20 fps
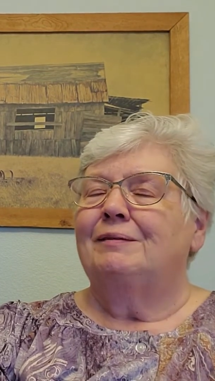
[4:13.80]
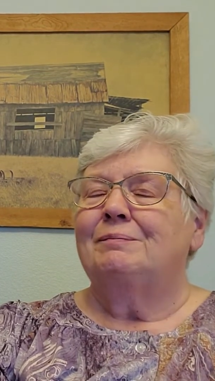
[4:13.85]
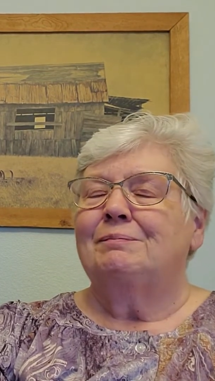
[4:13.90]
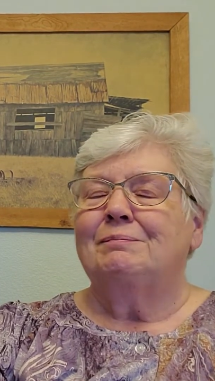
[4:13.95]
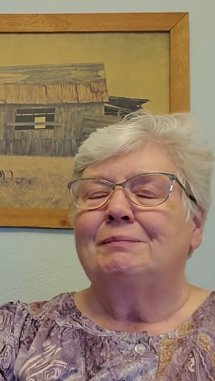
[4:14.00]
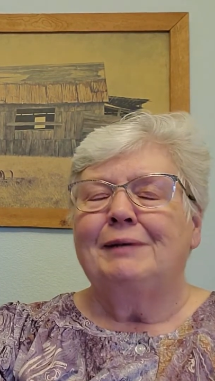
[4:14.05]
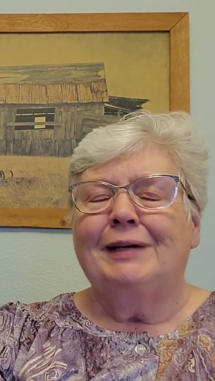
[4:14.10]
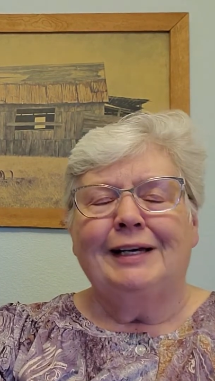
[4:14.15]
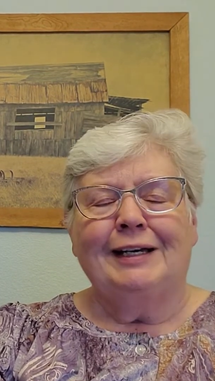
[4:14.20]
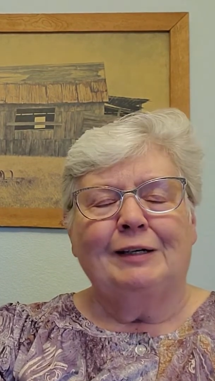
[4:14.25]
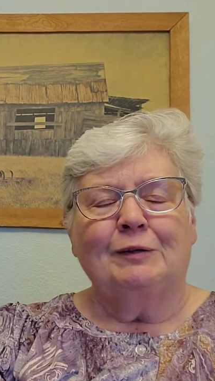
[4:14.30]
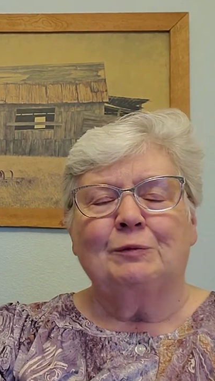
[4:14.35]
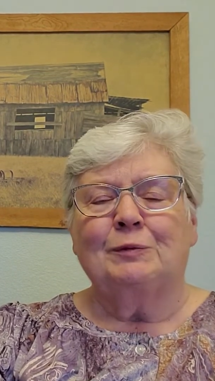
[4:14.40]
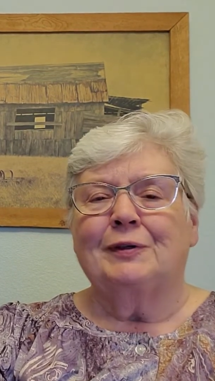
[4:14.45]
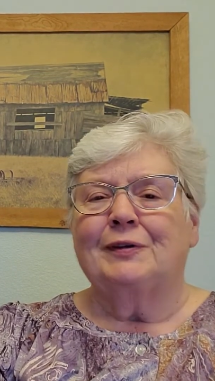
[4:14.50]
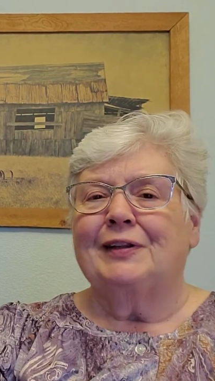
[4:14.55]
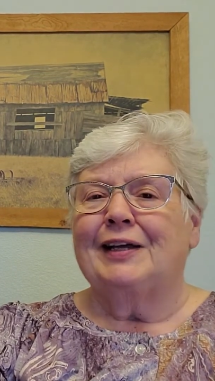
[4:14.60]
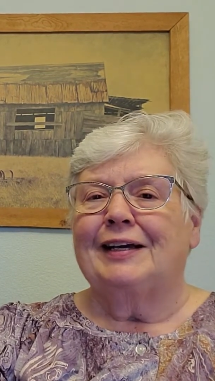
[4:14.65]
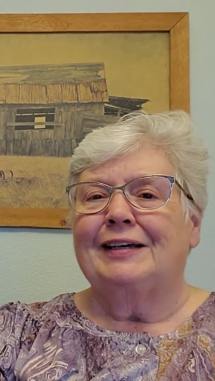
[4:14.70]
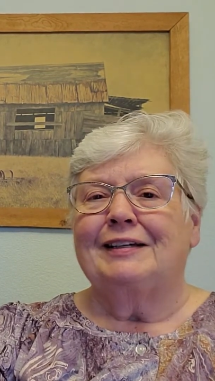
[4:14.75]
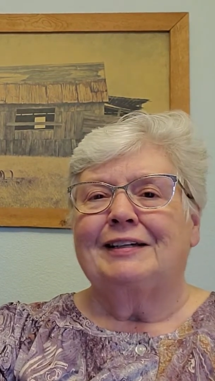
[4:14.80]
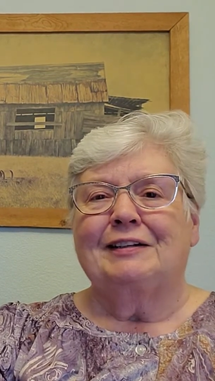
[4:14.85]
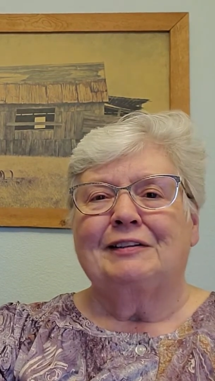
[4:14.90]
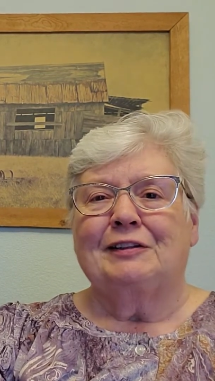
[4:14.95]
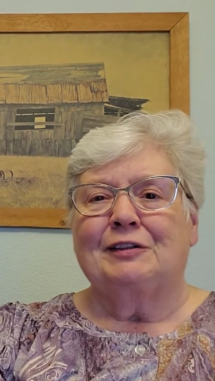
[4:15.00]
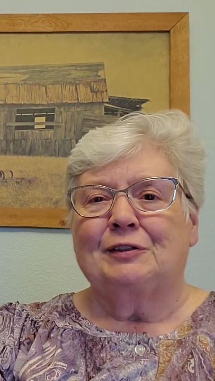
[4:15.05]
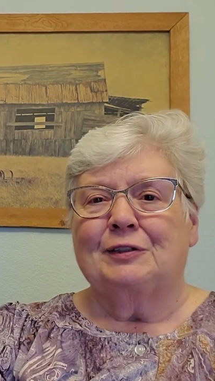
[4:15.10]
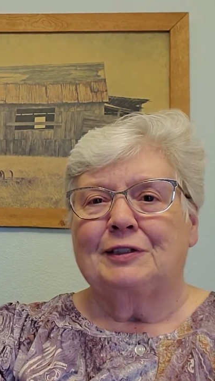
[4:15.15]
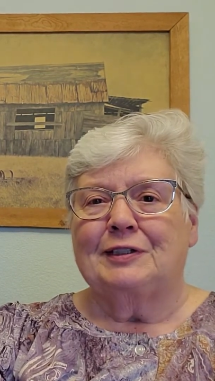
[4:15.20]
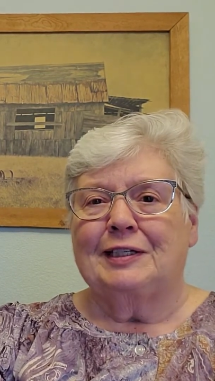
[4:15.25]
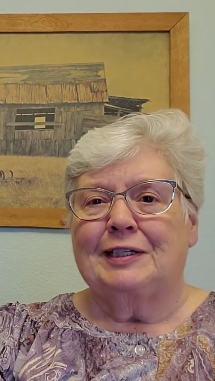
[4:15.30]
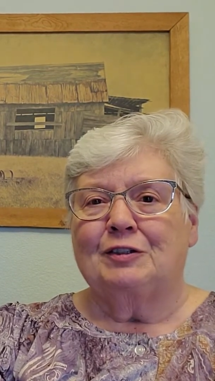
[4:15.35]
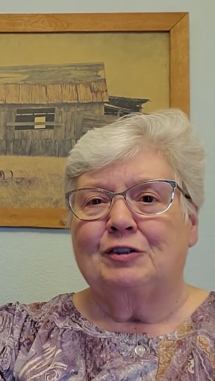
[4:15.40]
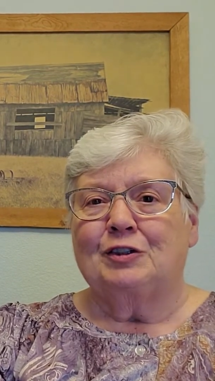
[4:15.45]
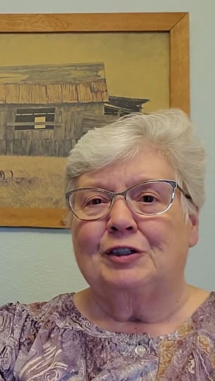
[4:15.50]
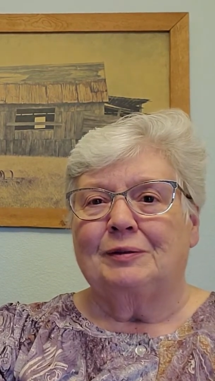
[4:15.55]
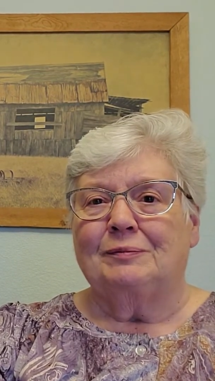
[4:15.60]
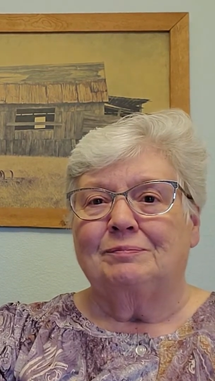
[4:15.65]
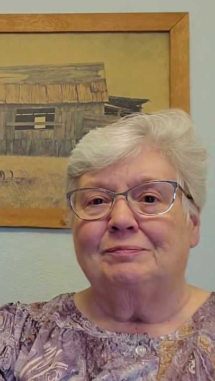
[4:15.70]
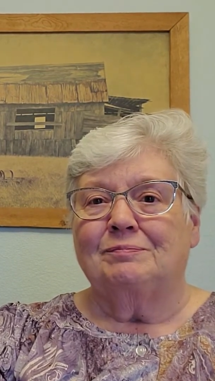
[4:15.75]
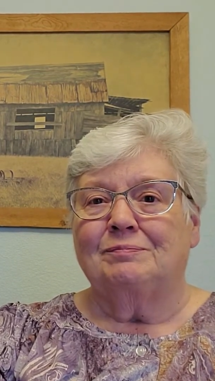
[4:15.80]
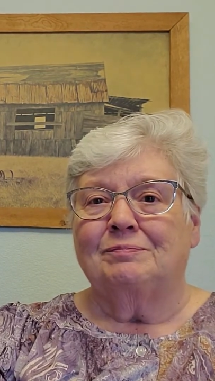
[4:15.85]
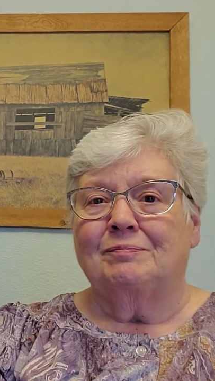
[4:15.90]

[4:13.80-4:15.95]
Man, will that get their attention.